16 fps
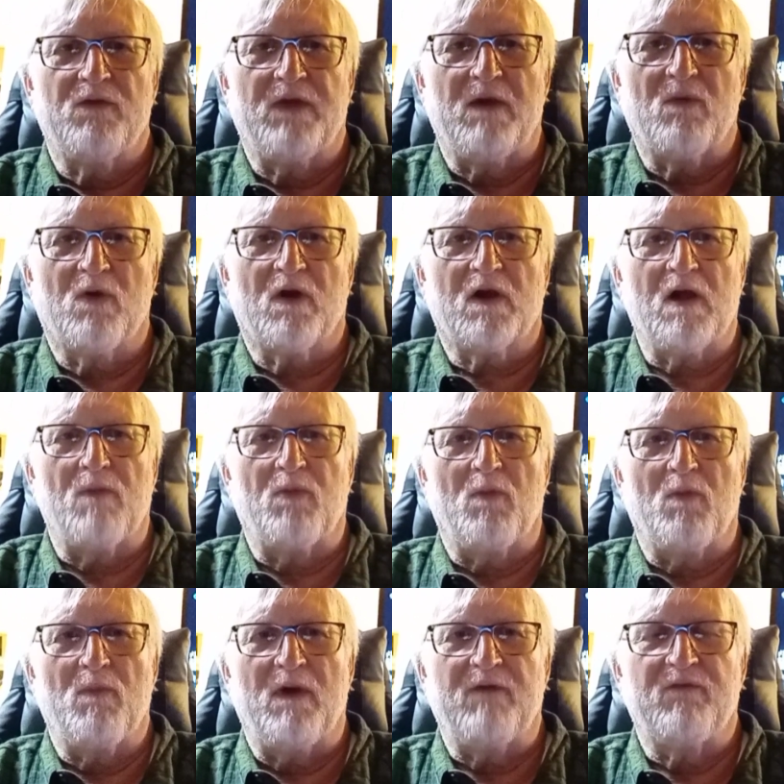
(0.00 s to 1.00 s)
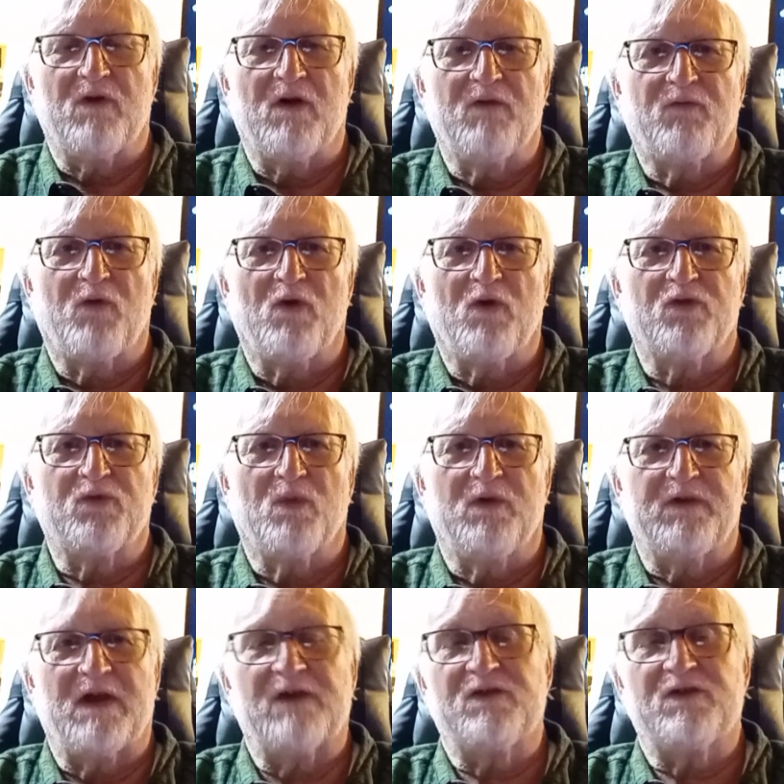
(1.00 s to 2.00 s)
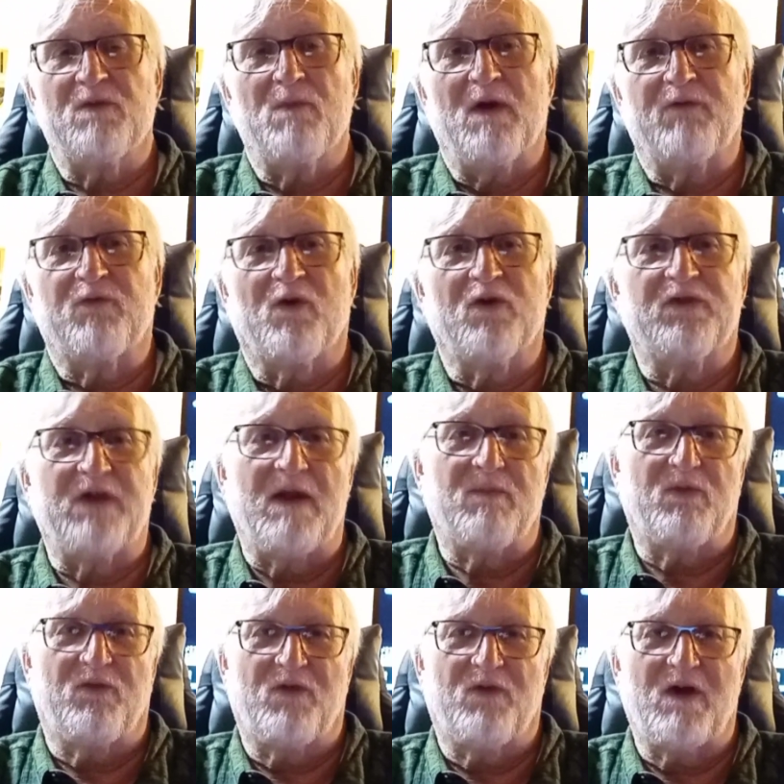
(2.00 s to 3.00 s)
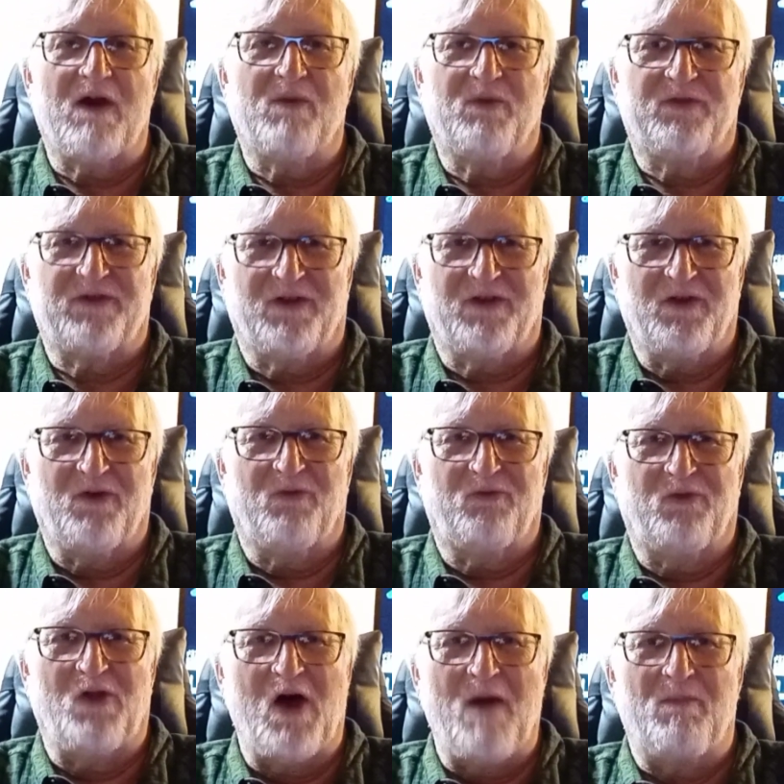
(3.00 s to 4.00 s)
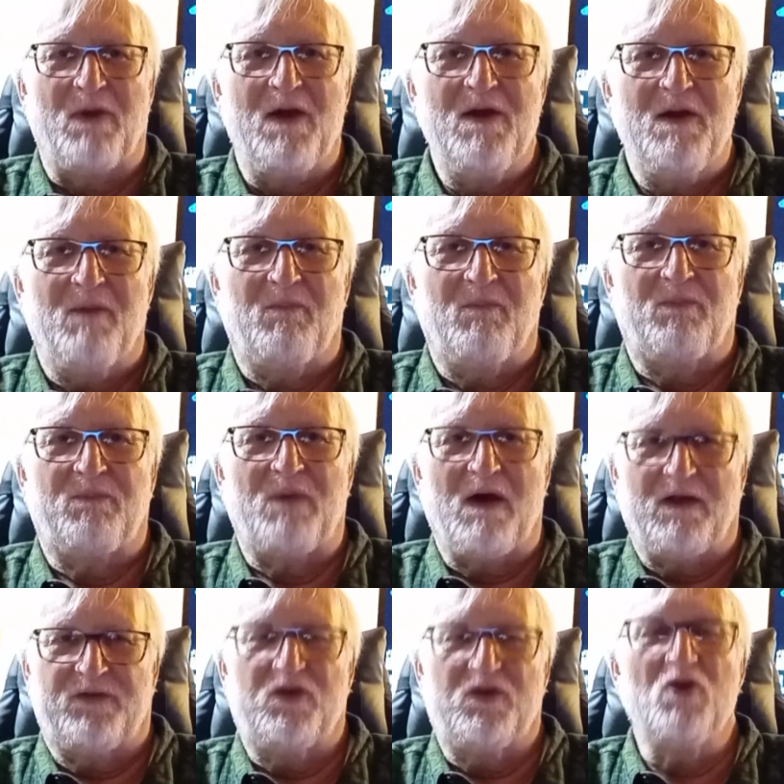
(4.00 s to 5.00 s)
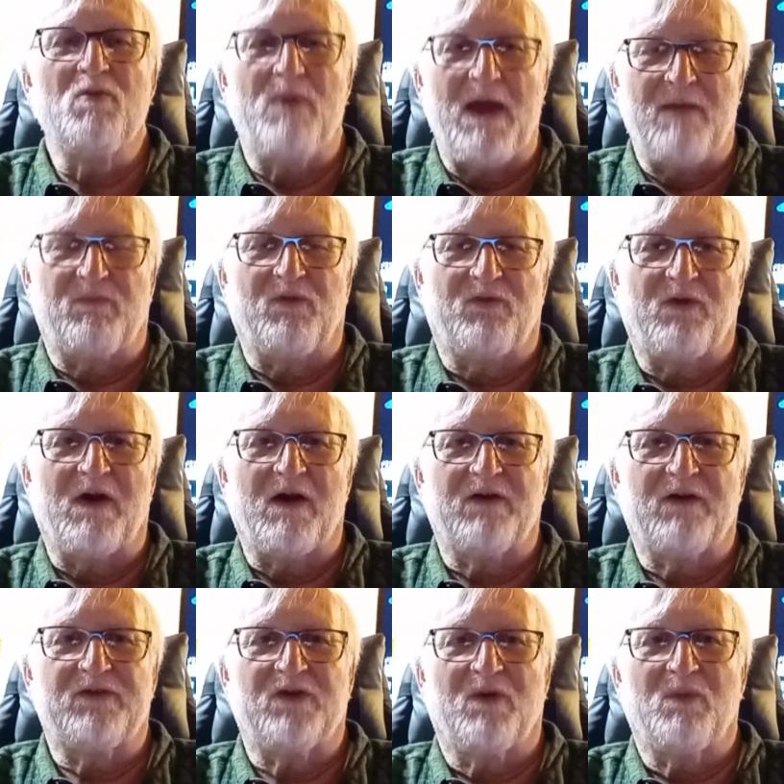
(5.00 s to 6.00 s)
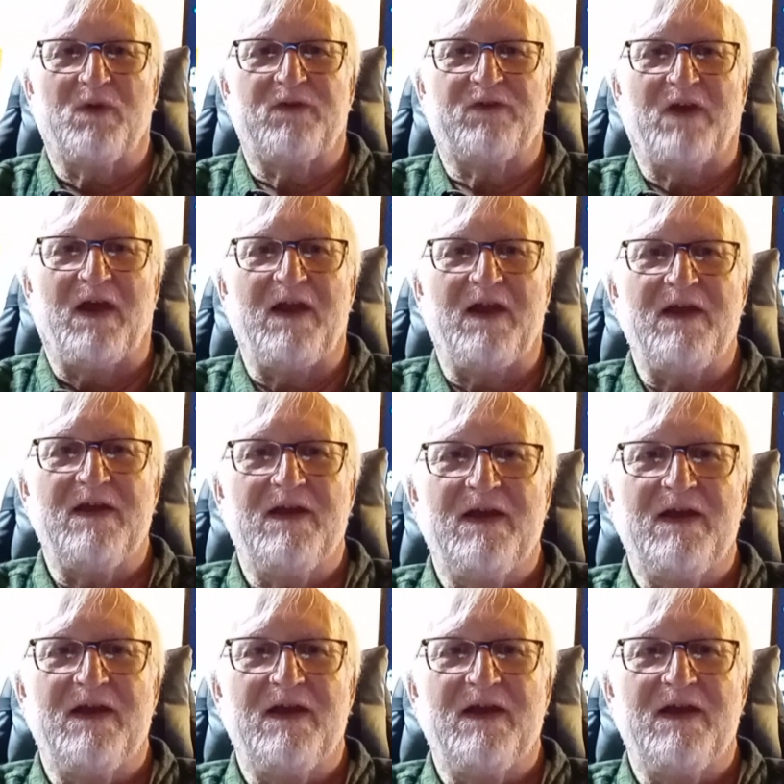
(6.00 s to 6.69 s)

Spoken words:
They were a couple of my very first ones. Actually, my first amplifier was a little flop tube amplifier, shall we say,